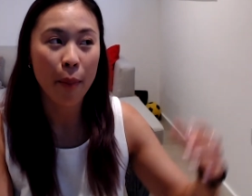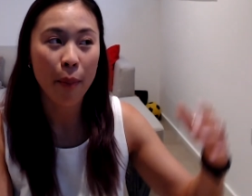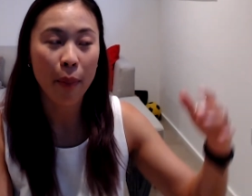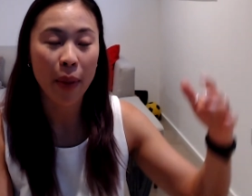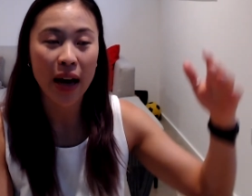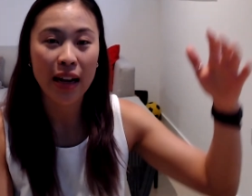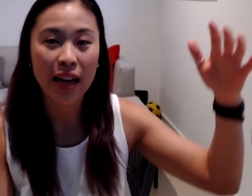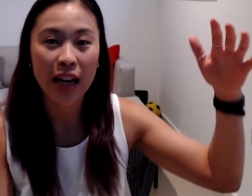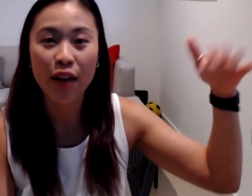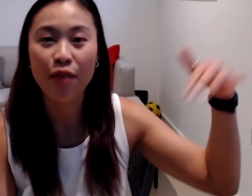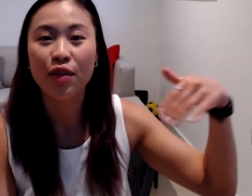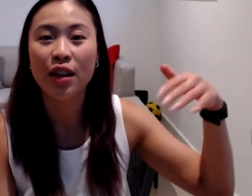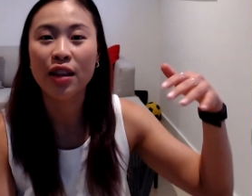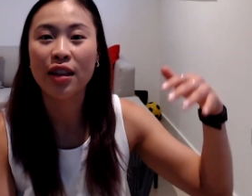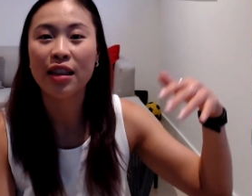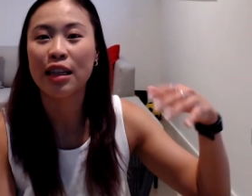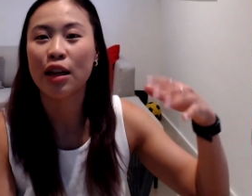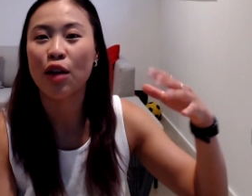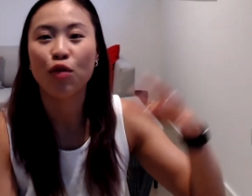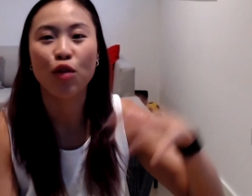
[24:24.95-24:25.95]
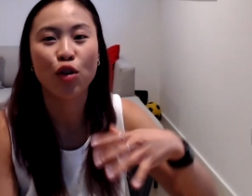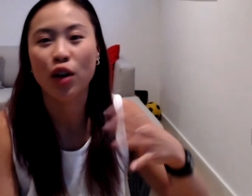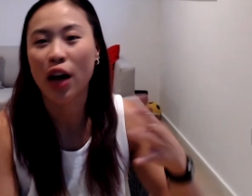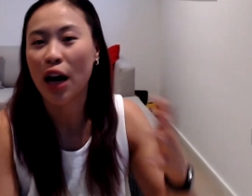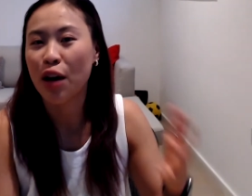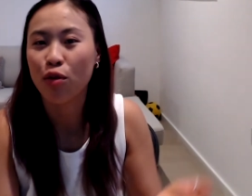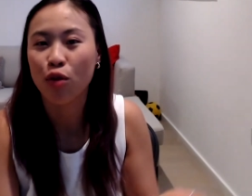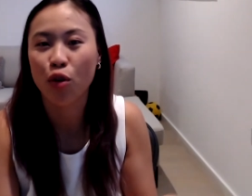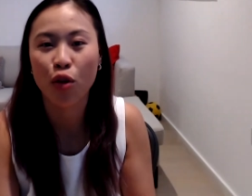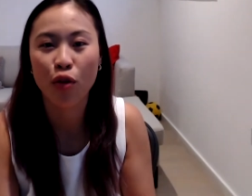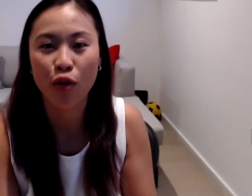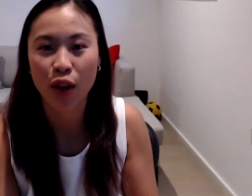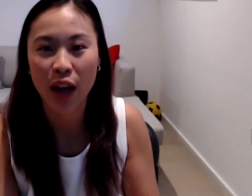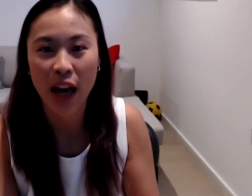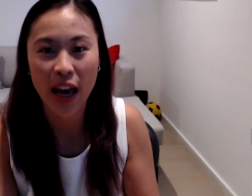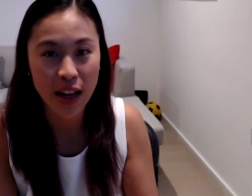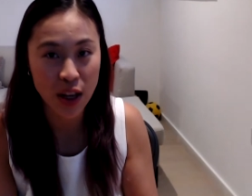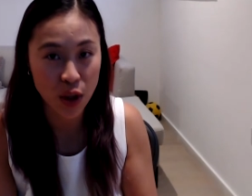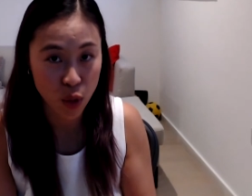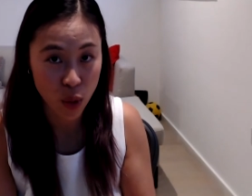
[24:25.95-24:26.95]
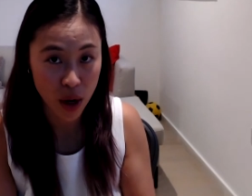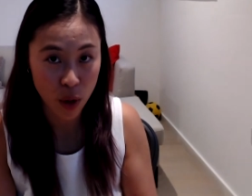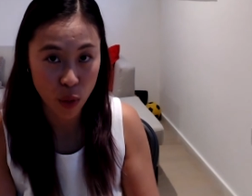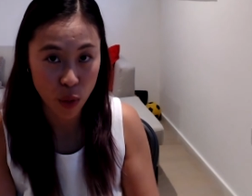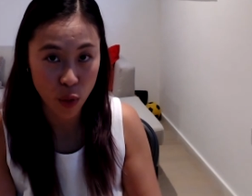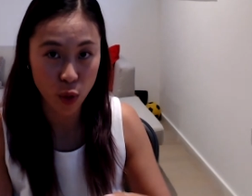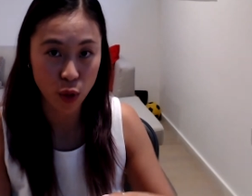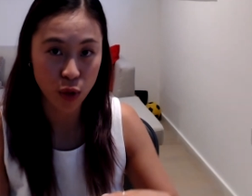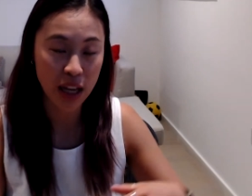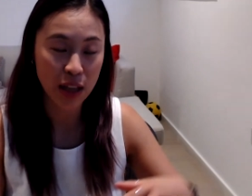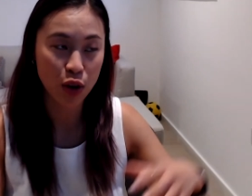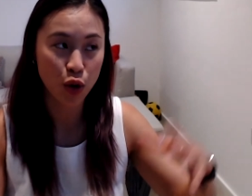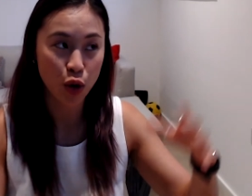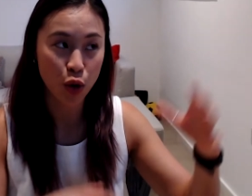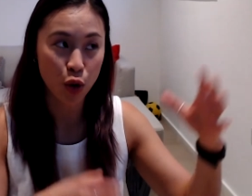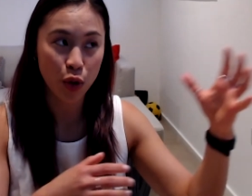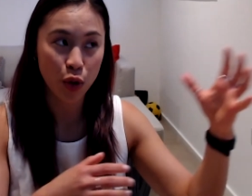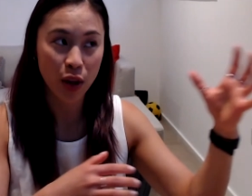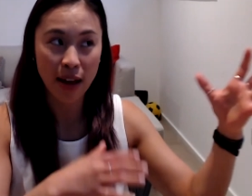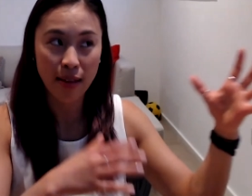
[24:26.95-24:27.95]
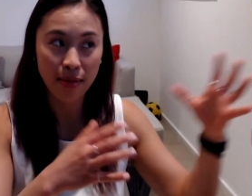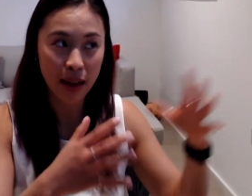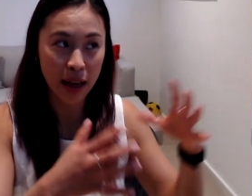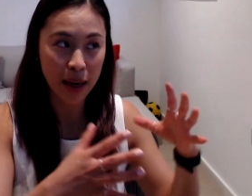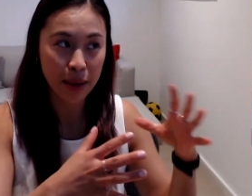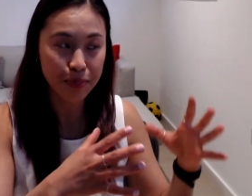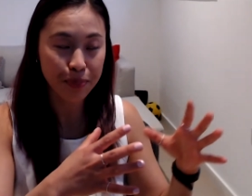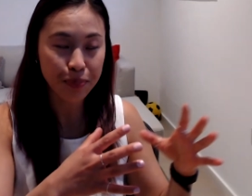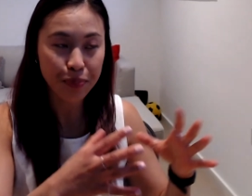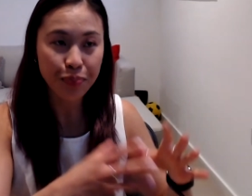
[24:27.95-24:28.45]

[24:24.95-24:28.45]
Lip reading: But if you kind of go for the 80-20 rule, then you know that like